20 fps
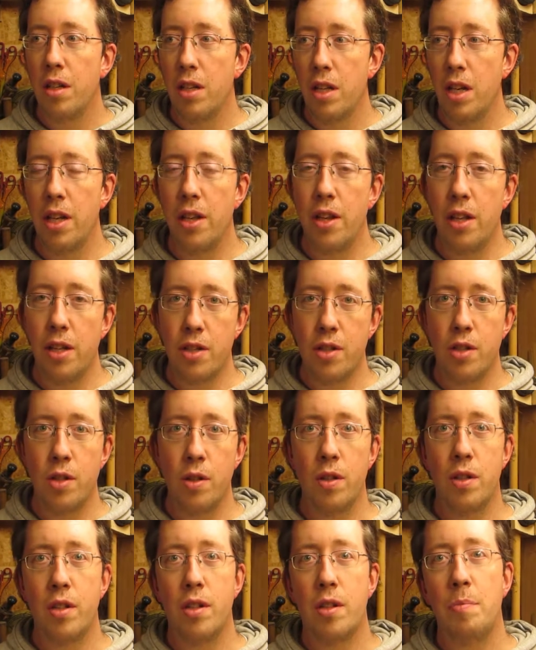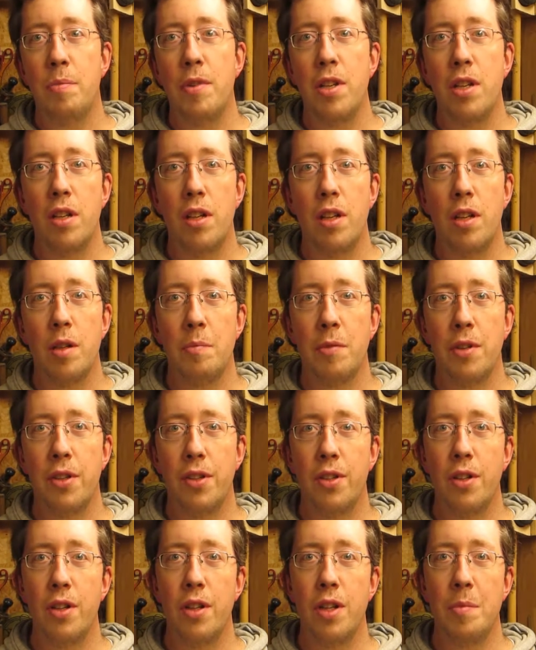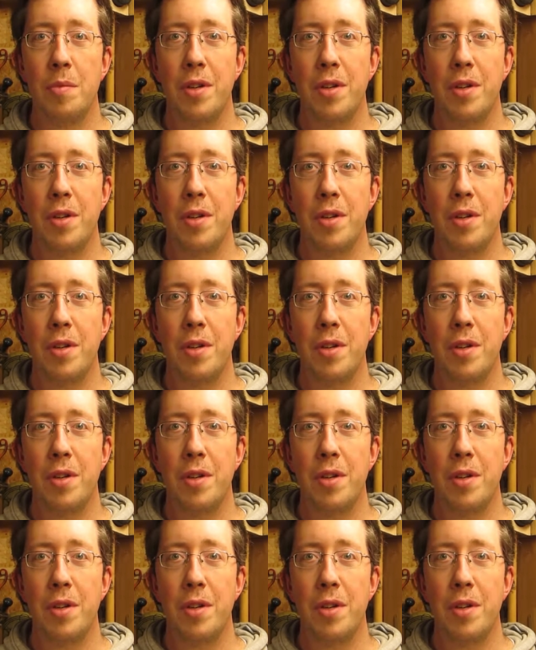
yeah, that should be a lot more sturdier,